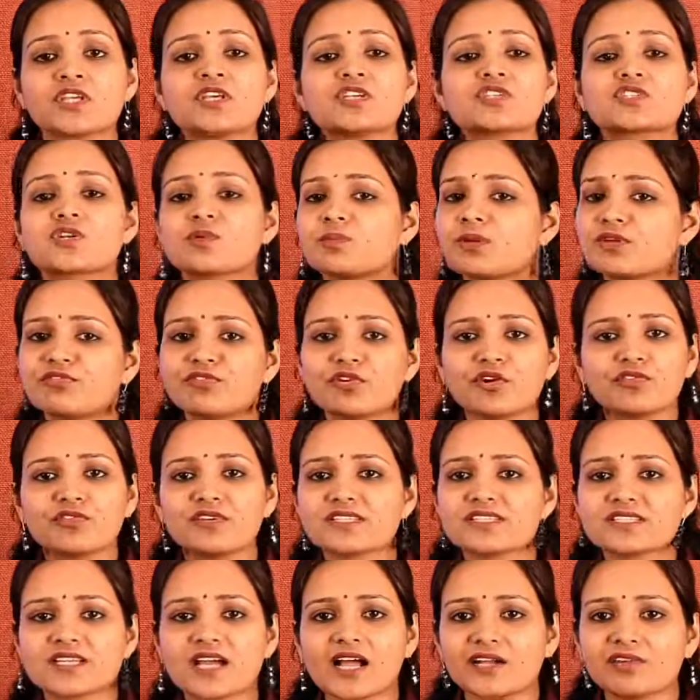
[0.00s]
So before we
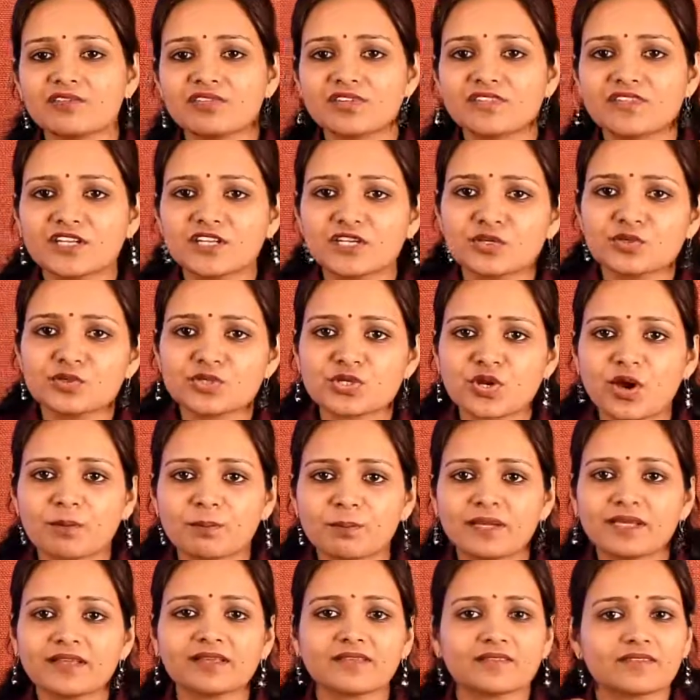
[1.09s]
start with the new
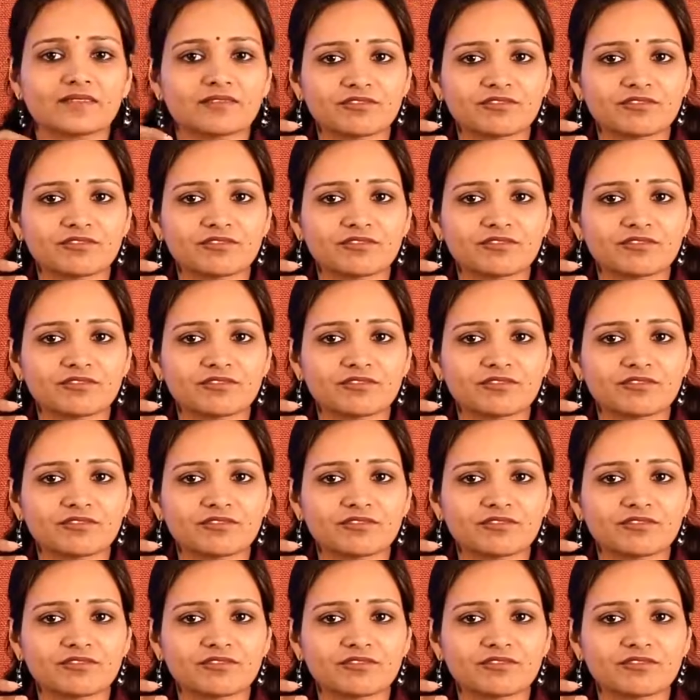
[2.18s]
topic,